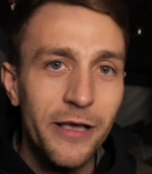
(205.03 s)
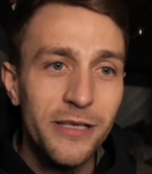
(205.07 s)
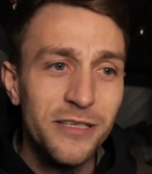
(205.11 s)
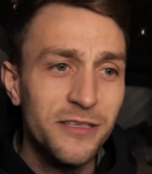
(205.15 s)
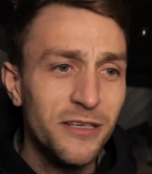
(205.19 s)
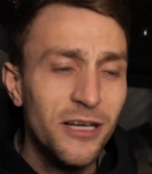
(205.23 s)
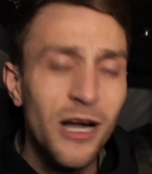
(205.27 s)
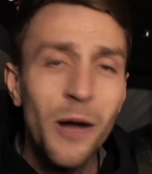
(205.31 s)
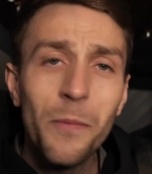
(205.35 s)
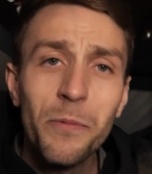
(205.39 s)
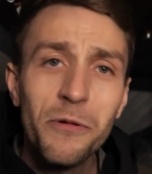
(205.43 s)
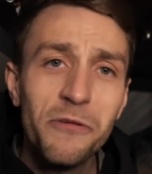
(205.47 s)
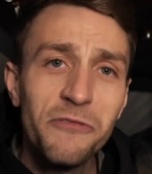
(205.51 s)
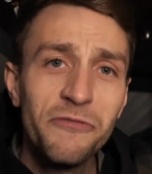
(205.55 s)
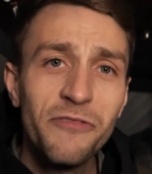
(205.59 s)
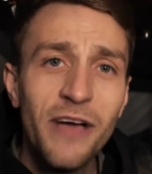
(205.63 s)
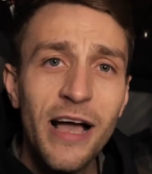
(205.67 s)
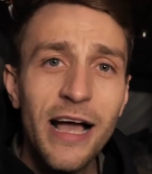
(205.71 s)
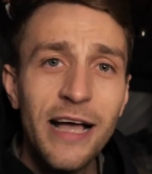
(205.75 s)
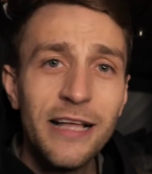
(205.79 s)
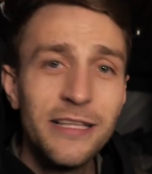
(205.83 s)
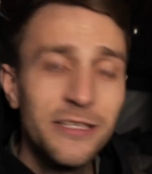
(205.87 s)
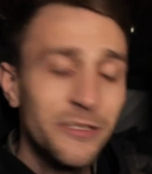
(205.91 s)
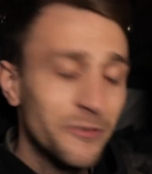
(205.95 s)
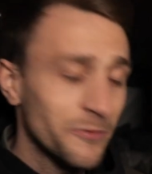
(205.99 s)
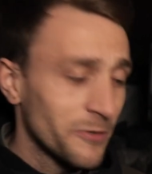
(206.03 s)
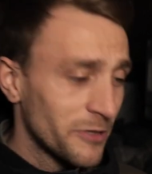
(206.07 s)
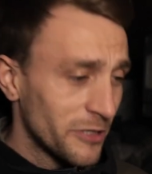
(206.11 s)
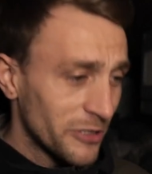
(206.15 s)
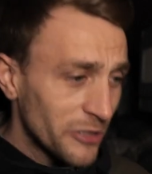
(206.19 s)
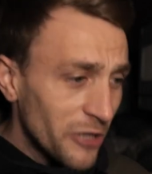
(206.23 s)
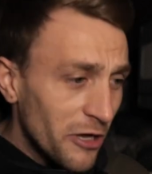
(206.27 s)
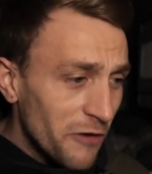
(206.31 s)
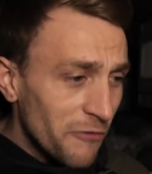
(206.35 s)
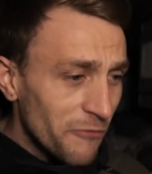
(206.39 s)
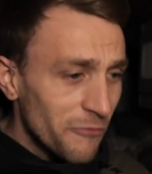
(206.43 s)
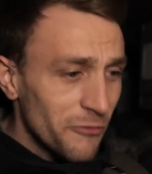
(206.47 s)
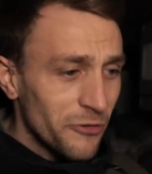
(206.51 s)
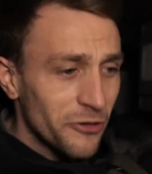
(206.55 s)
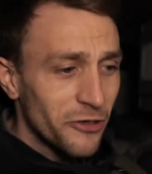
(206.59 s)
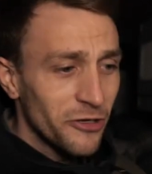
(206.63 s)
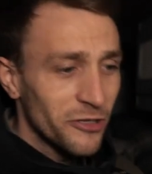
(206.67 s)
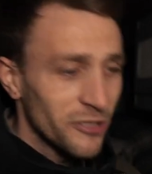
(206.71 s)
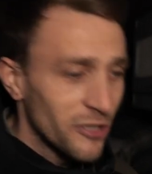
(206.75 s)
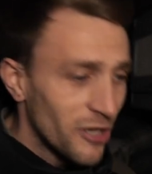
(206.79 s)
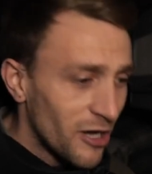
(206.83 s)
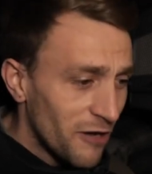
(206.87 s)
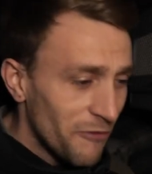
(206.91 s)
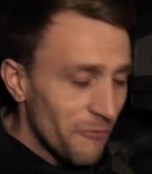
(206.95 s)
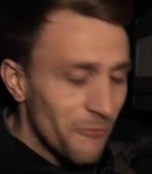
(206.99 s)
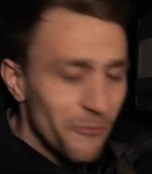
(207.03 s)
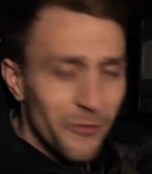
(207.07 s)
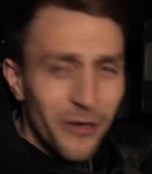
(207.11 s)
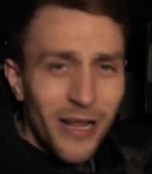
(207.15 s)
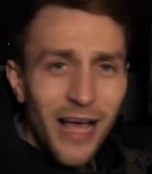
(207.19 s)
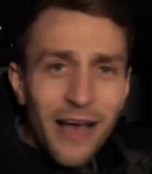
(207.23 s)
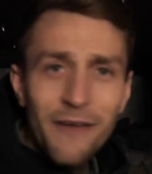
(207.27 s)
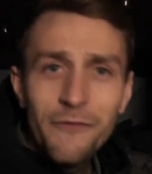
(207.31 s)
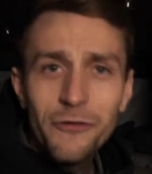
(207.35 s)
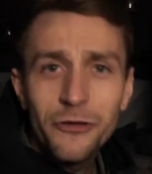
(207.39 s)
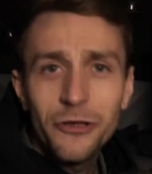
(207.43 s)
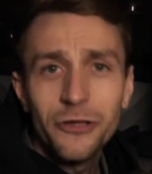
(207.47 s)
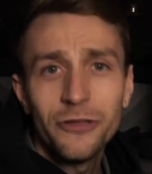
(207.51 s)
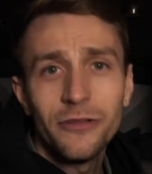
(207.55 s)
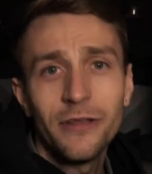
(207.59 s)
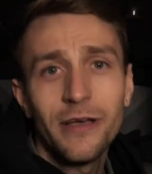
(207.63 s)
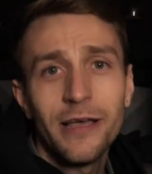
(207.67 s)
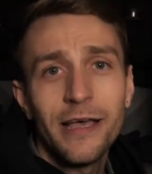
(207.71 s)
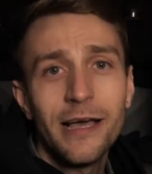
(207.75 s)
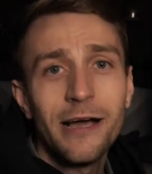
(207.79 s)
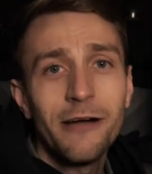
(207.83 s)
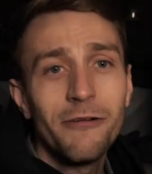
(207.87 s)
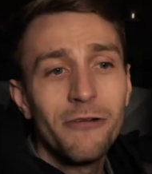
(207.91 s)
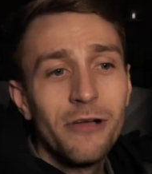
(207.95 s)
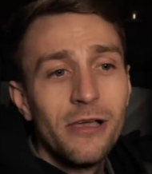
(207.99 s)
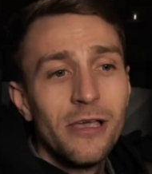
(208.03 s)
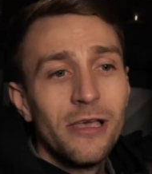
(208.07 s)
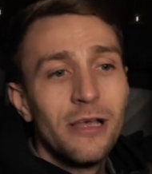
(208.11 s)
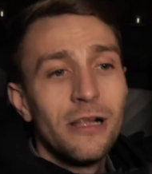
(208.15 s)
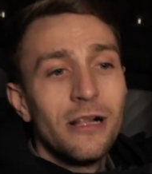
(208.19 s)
There's a couple of vans, we're going to go for a good laugh and we're going to have a good day out.